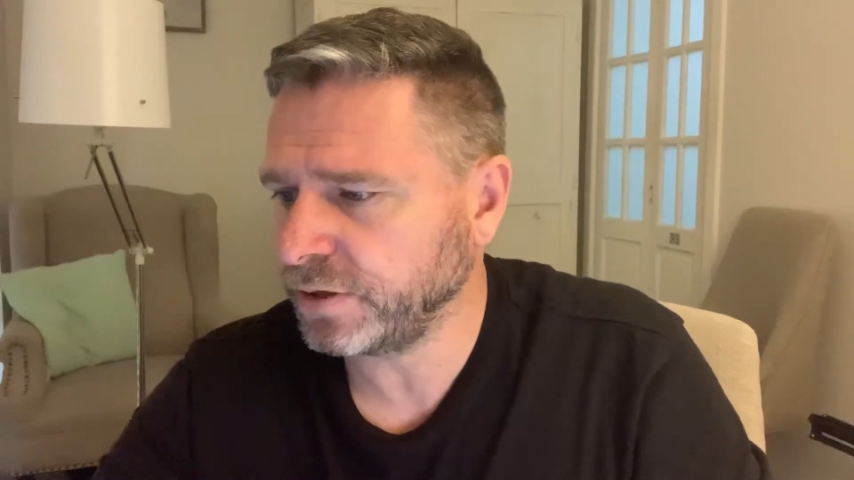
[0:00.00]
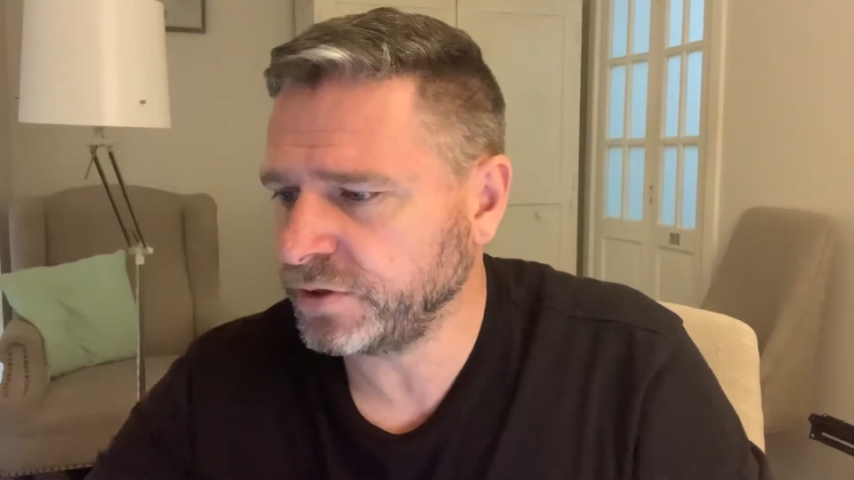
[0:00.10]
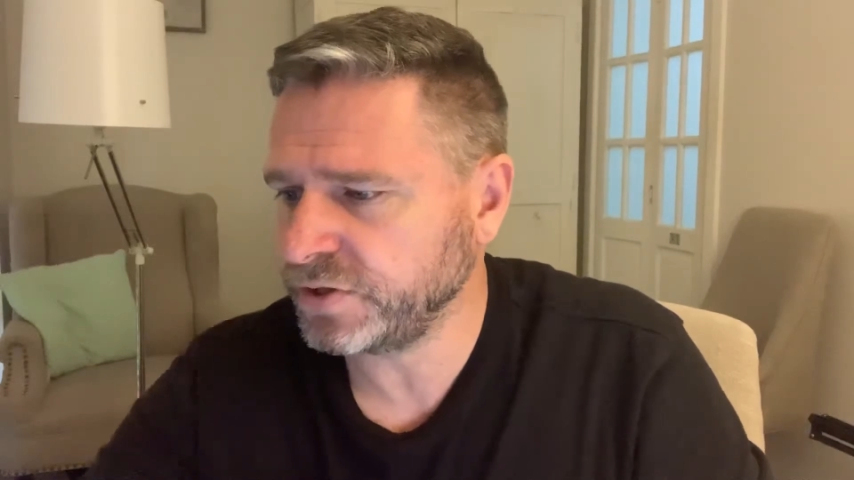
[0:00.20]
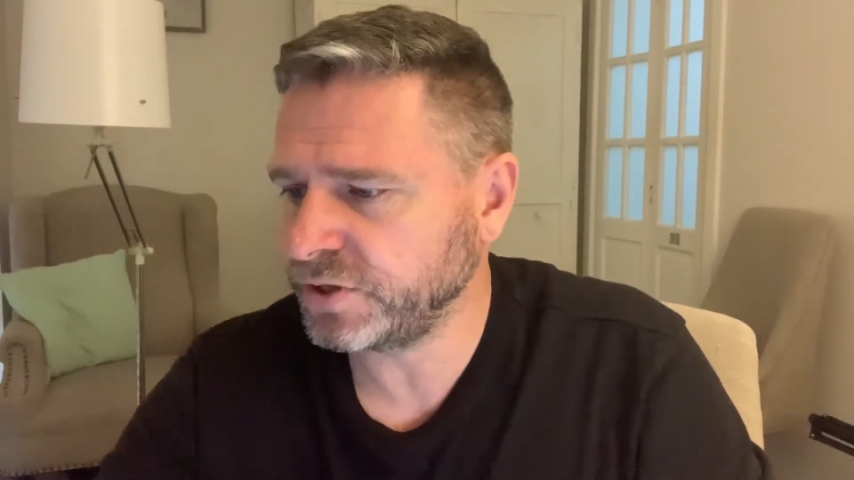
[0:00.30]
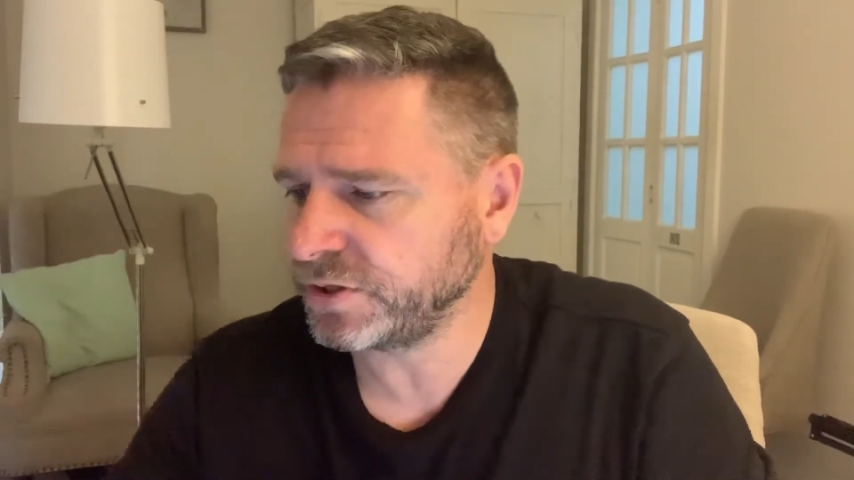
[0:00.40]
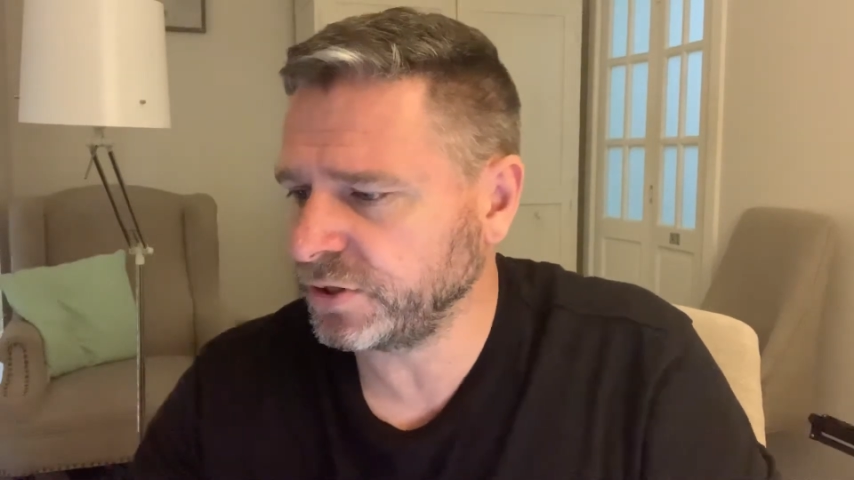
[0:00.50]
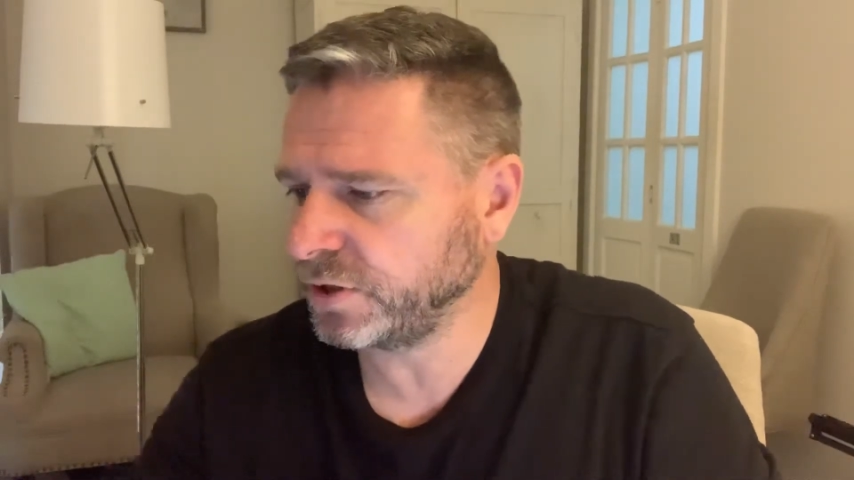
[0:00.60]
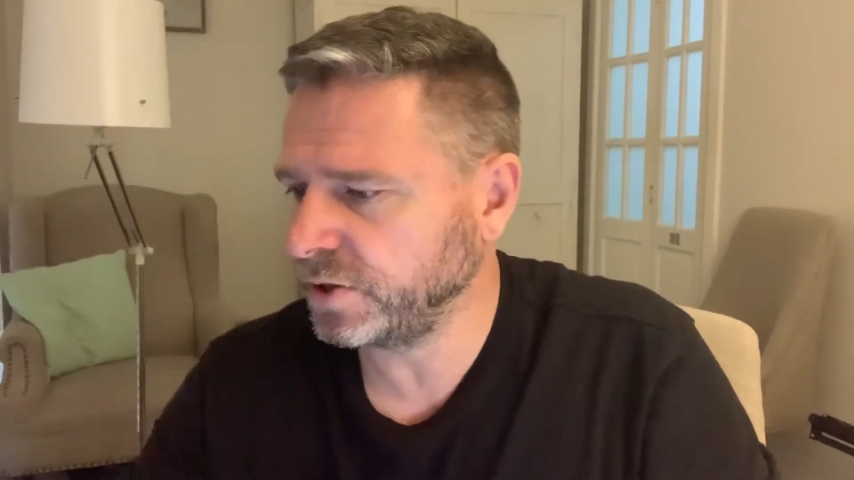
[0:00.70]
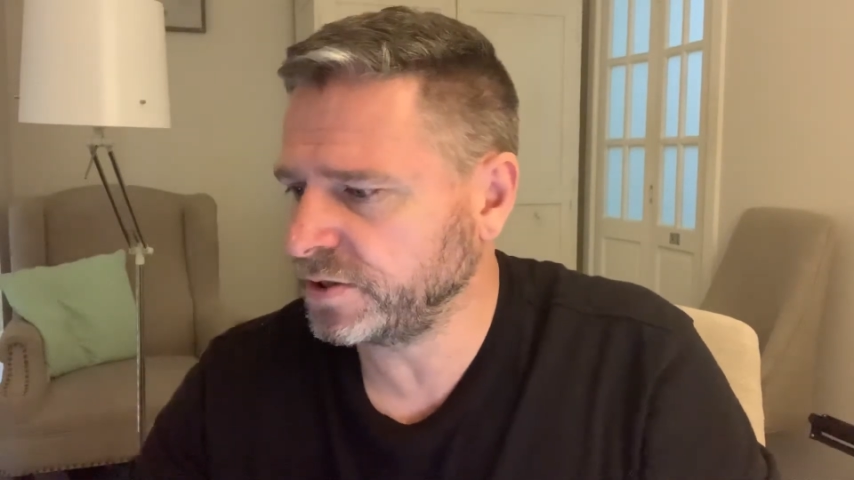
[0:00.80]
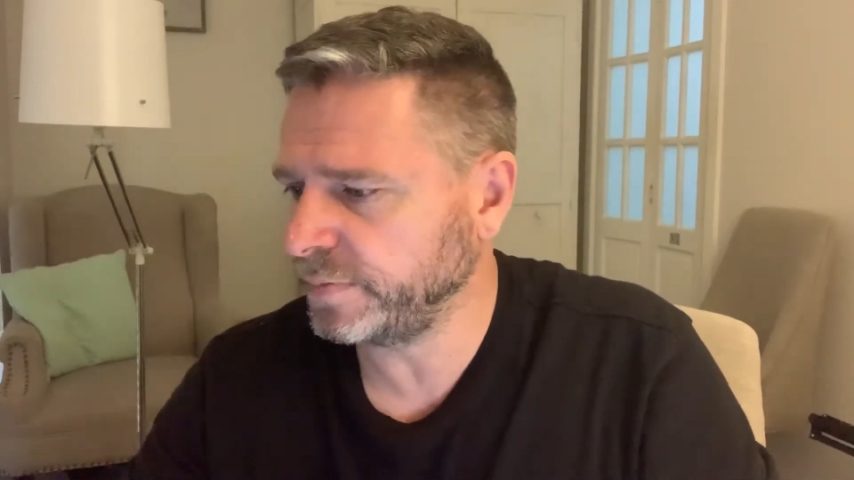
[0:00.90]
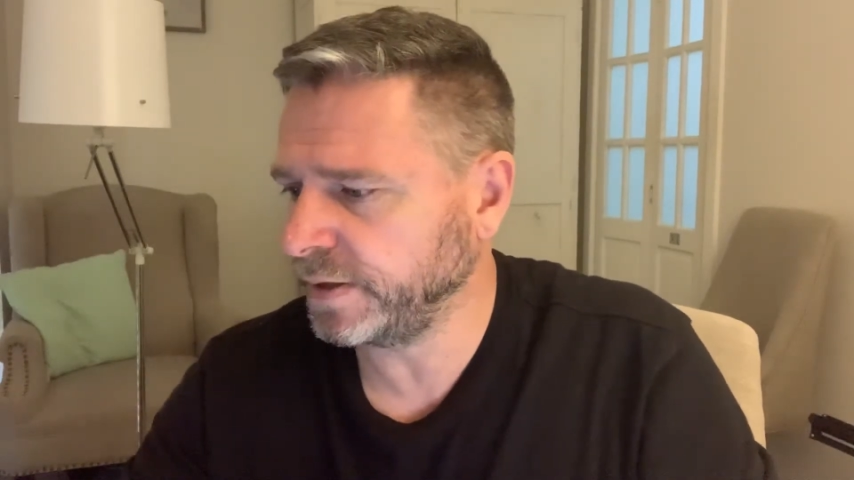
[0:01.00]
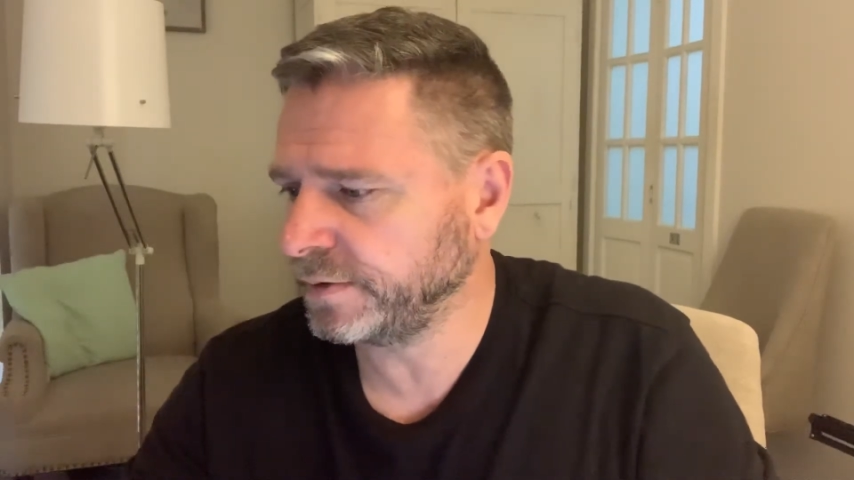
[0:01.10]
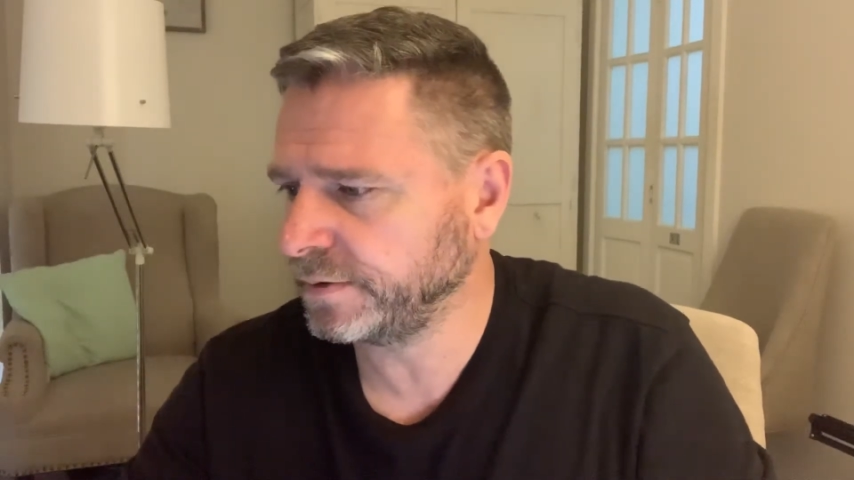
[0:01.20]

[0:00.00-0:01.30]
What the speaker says: This just occurred to me.